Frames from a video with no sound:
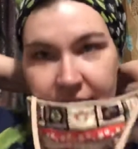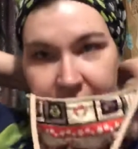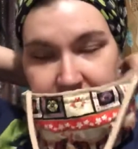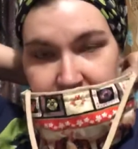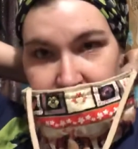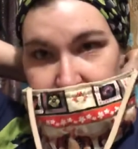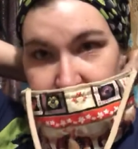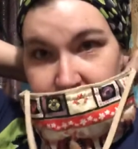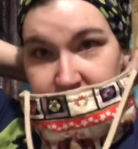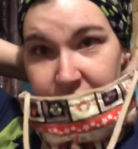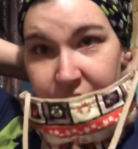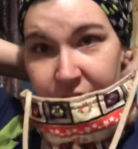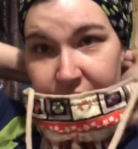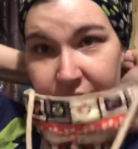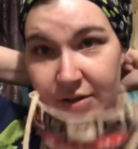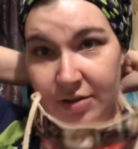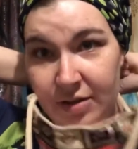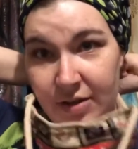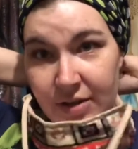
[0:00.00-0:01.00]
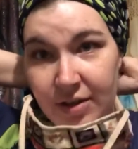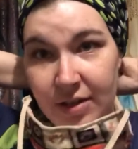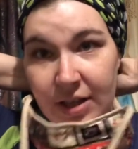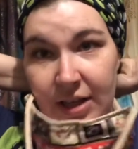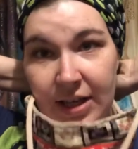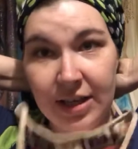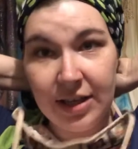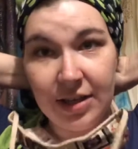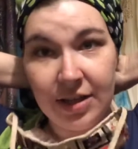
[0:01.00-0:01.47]
what you do
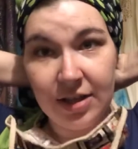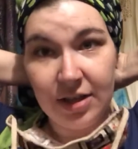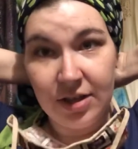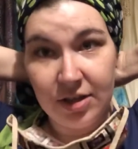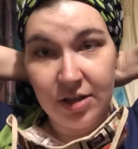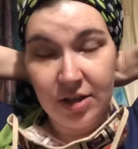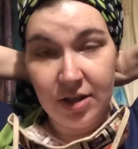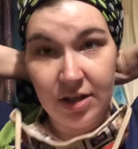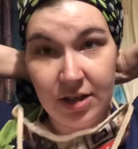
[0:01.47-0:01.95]
is